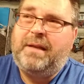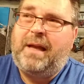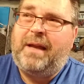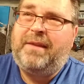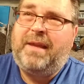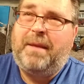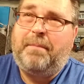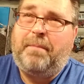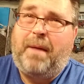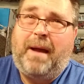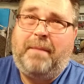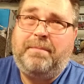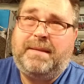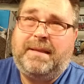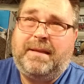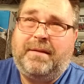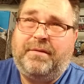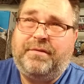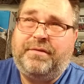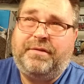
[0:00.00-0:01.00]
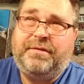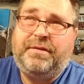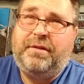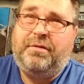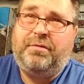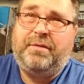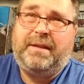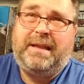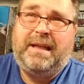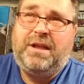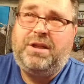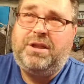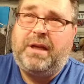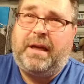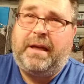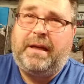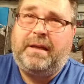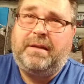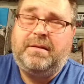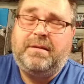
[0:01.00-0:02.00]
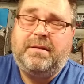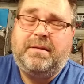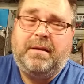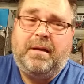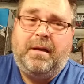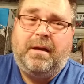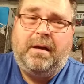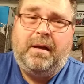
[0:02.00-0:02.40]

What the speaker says: I think Pop sells those little keychains